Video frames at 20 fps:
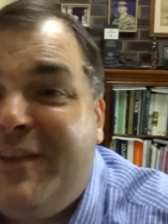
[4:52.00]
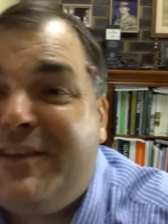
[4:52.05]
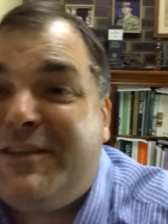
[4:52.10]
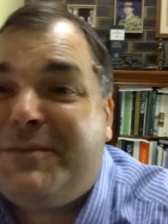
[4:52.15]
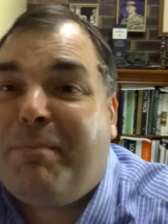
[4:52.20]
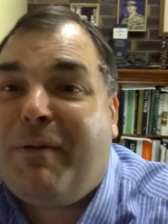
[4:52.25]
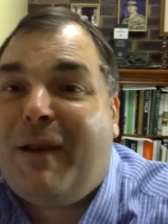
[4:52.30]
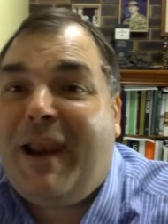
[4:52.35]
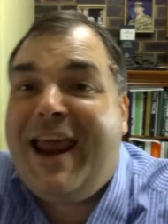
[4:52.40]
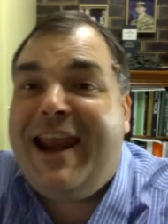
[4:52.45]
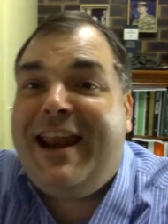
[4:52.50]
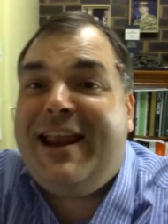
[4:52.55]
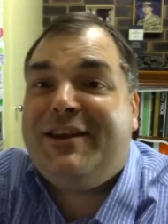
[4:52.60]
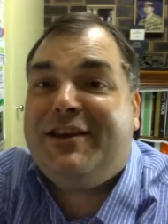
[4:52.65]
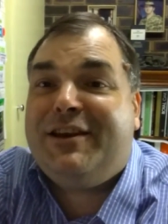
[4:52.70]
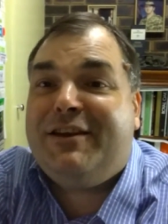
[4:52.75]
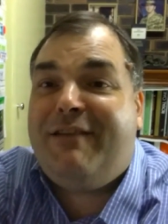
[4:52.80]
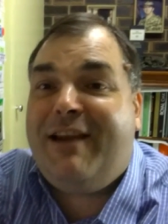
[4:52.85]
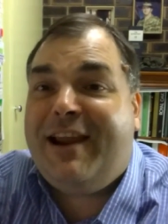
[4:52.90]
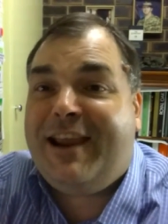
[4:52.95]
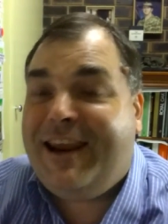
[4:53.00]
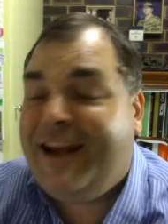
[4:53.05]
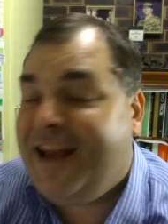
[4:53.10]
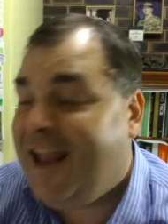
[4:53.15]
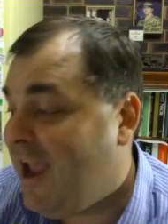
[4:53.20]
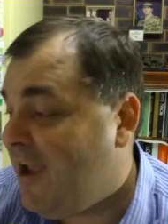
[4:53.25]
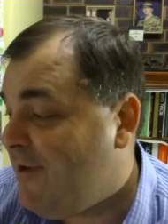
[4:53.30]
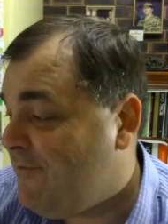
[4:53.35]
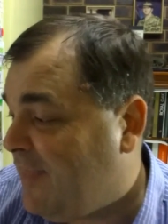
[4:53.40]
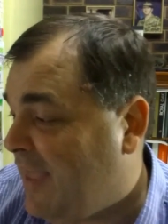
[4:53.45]
this planet do you reckon
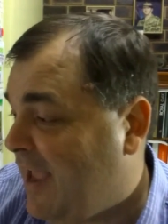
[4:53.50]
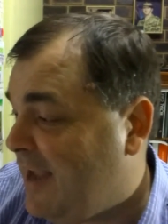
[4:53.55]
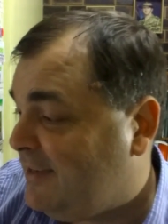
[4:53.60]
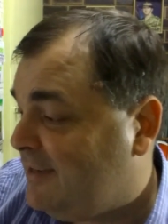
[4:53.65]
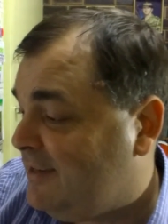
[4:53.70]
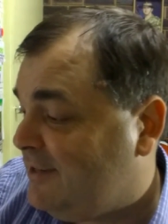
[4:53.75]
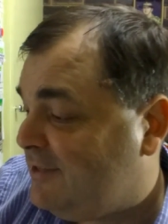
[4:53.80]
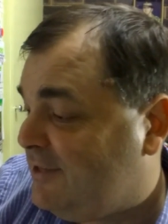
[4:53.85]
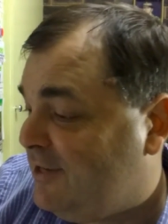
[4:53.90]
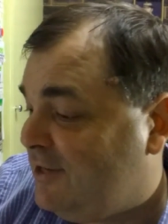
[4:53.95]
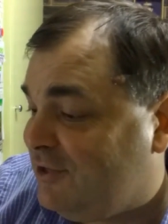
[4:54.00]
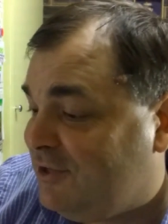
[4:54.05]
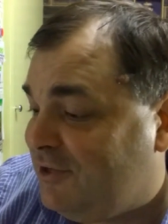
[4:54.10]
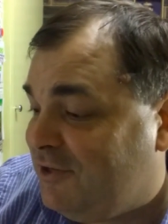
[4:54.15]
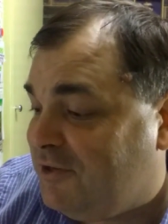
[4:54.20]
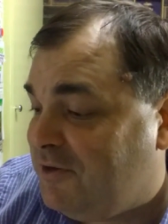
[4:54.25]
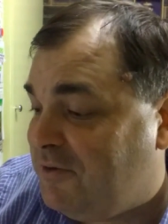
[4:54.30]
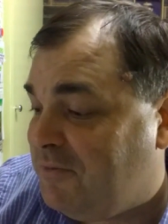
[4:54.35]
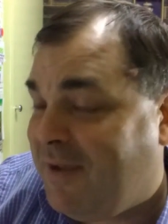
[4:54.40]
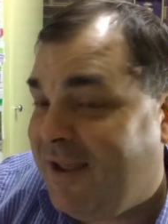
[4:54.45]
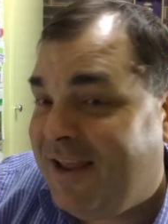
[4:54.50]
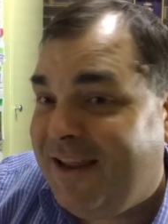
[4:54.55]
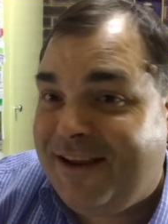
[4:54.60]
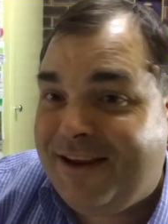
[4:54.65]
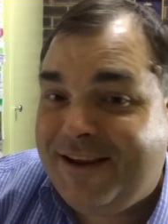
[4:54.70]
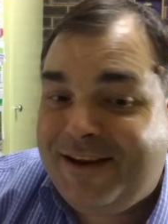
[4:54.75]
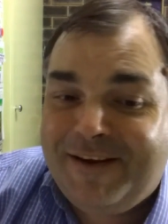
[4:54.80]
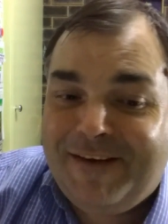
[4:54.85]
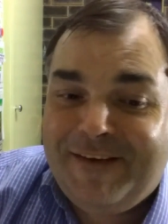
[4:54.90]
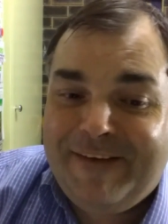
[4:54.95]
have that decision to
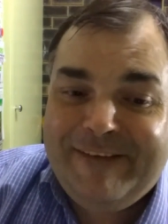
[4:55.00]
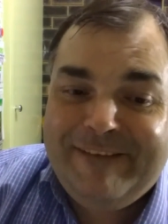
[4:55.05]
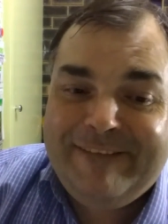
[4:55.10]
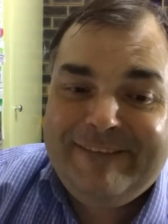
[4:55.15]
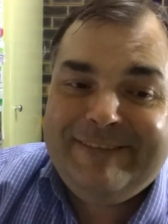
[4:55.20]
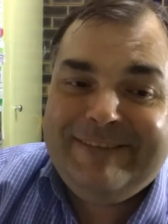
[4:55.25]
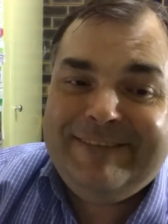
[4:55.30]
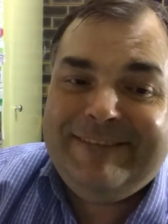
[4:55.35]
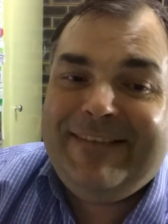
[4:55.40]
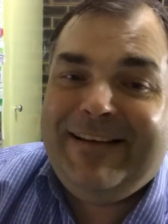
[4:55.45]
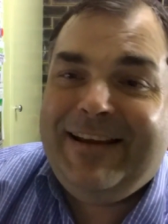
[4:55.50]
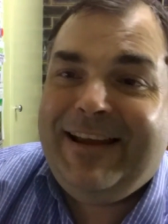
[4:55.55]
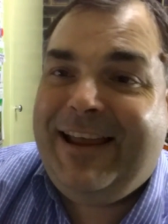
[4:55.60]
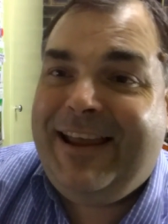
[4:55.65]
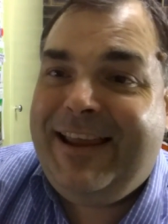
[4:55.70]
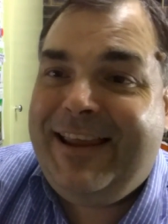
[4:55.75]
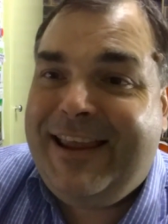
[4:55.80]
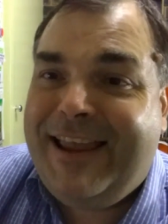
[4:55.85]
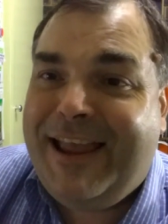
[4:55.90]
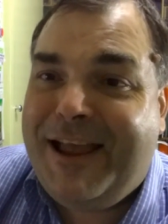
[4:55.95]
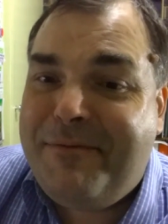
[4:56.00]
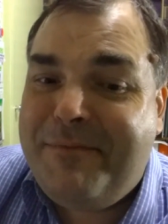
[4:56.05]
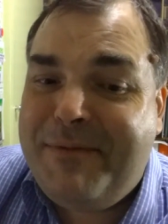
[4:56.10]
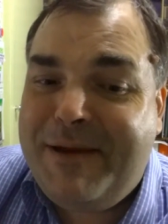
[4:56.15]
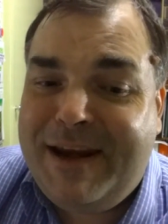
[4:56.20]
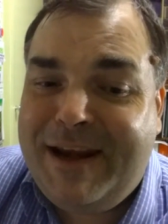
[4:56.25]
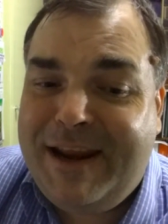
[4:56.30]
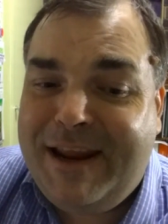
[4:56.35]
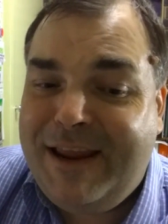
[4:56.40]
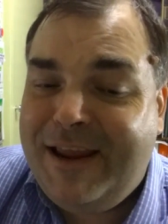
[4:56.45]
make? Hey? How
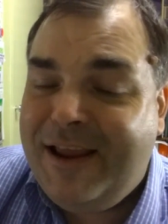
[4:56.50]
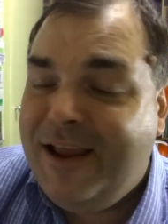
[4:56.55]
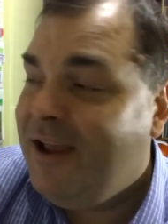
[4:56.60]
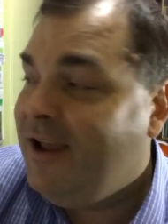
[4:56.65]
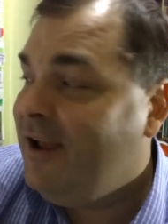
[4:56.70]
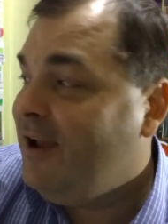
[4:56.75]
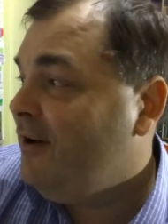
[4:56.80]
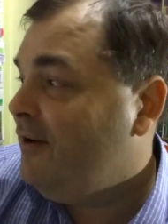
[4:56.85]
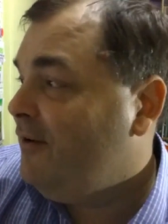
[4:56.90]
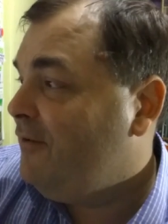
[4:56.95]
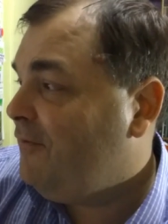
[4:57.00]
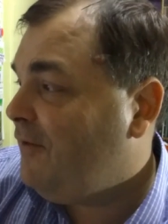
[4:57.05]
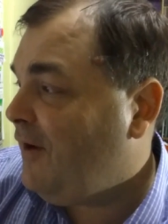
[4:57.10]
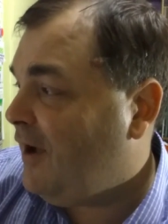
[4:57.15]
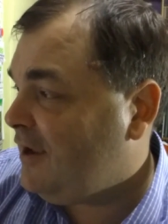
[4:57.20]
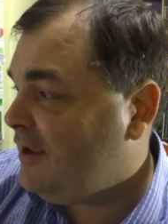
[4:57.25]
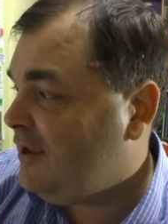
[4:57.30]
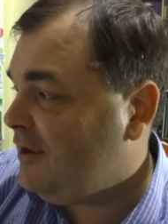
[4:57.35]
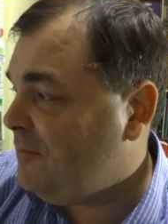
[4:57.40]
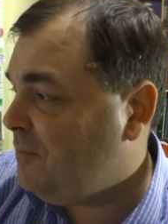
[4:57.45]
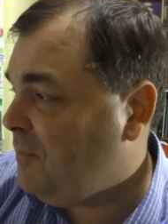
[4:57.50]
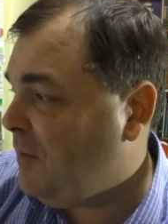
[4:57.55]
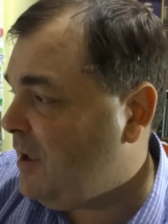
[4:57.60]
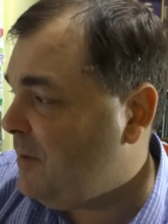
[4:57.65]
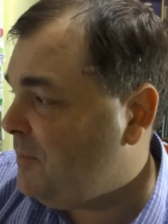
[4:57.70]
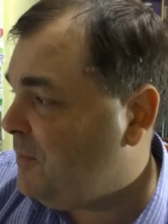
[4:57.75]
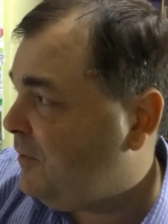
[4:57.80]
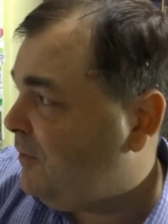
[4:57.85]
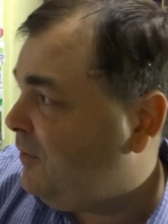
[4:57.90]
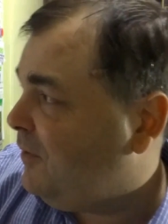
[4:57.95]
many fucking
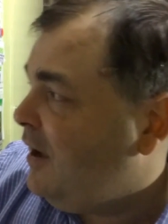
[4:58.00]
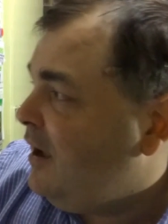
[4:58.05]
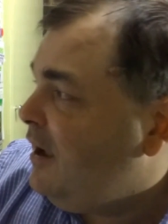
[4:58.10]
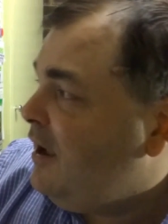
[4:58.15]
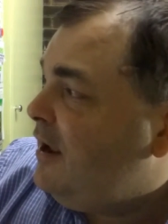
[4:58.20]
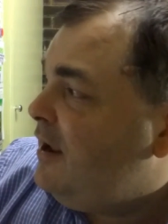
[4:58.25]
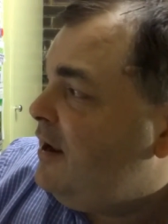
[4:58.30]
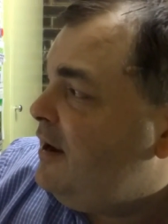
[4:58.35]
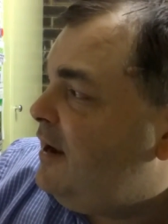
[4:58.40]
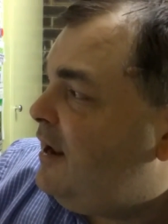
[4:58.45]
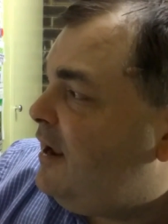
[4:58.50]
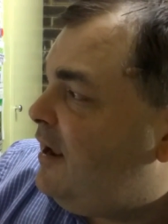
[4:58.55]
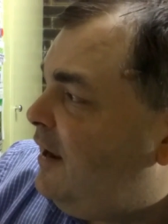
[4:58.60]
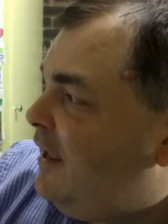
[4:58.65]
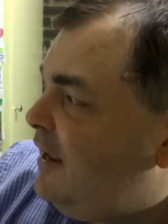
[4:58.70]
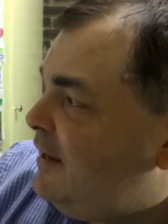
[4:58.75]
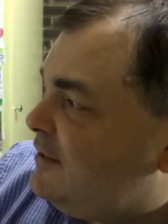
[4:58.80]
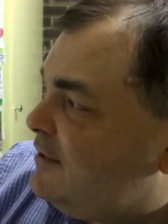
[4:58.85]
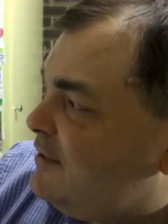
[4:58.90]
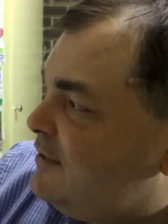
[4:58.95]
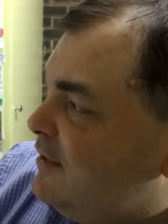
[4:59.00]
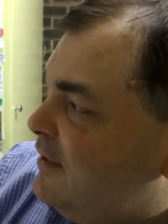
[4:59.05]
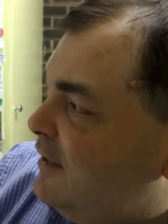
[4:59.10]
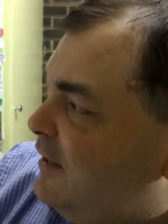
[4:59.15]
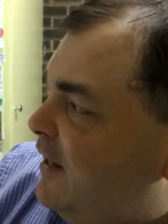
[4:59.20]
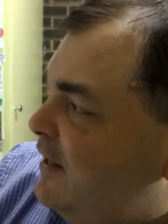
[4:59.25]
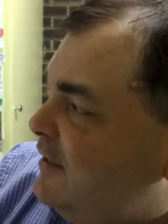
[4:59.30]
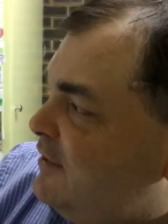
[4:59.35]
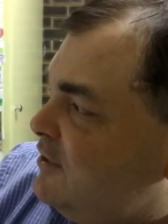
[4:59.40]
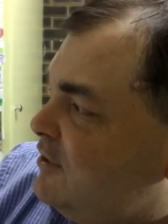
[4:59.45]
people? Now
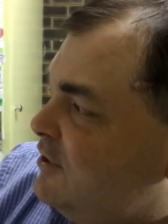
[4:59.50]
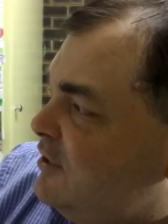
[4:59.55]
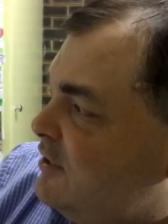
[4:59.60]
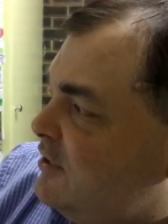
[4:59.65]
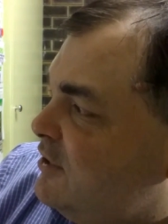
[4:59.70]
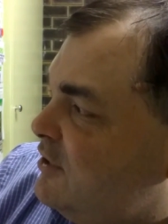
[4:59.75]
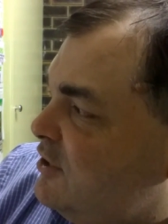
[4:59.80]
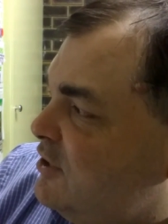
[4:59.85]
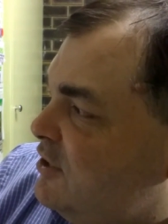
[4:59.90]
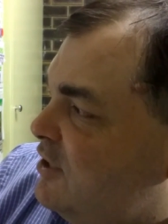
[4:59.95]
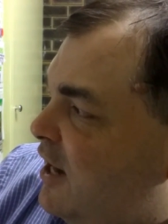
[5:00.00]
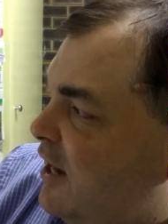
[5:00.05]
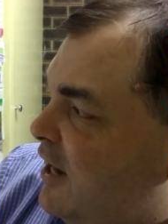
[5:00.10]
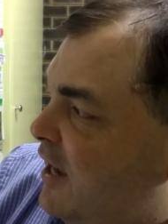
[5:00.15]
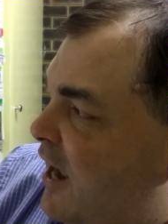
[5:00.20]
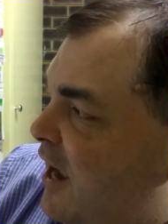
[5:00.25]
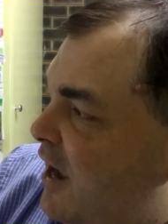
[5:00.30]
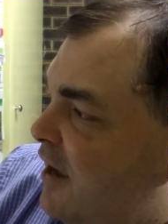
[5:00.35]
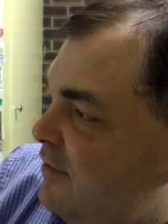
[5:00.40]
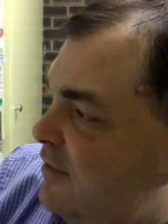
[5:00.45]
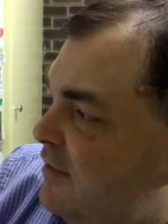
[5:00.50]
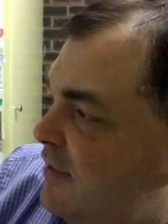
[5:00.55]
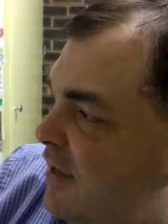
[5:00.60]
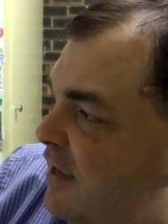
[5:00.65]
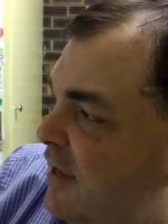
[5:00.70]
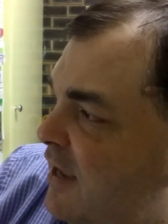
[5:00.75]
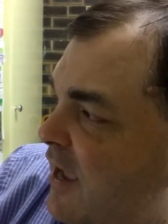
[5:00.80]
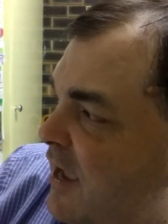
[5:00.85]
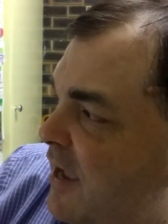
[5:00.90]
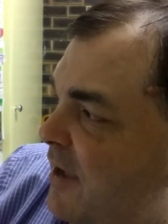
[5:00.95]
let's just check out the